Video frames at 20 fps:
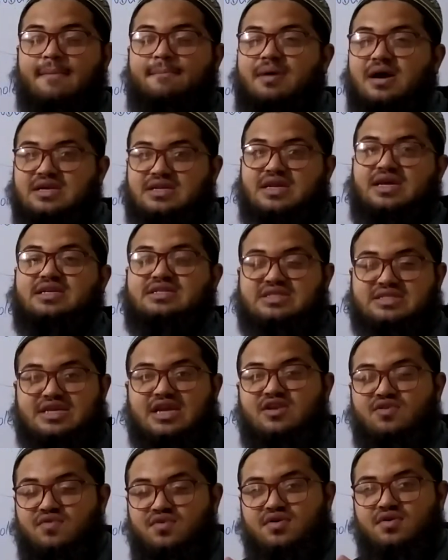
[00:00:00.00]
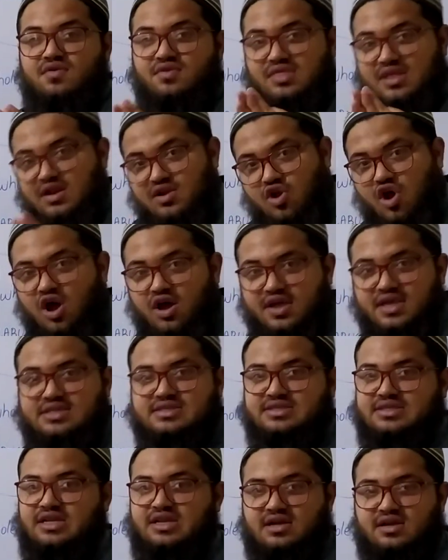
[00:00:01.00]
but it's still the
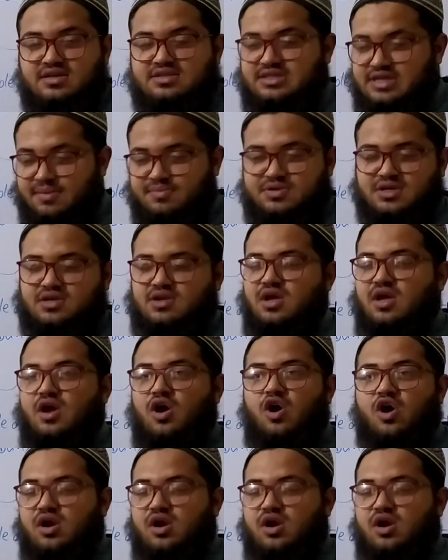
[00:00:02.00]
longest subject,